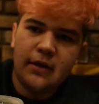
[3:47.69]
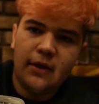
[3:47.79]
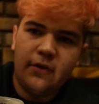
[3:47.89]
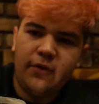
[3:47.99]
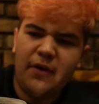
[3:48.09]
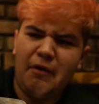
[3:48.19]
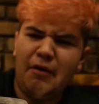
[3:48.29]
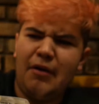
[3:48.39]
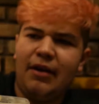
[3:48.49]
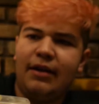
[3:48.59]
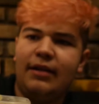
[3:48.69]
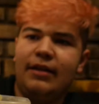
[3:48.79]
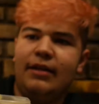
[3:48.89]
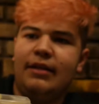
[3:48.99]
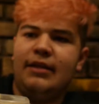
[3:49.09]
Oh,
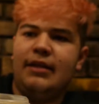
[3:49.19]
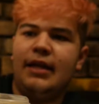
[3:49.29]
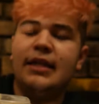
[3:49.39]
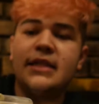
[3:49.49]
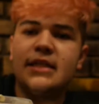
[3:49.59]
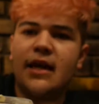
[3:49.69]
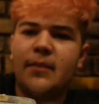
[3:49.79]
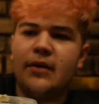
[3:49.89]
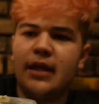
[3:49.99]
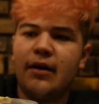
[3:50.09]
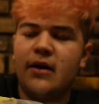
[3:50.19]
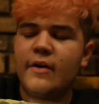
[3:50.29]
it doesn't come out that hard.